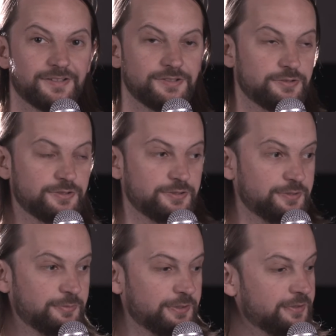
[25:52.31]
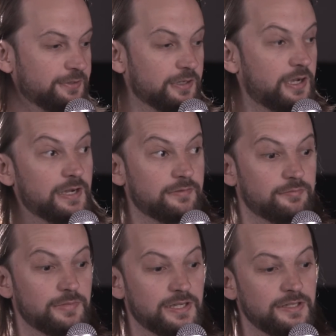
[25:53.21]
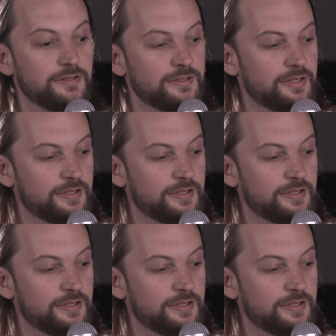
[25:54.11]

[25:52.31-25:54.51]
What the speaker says: you wouldn't light me.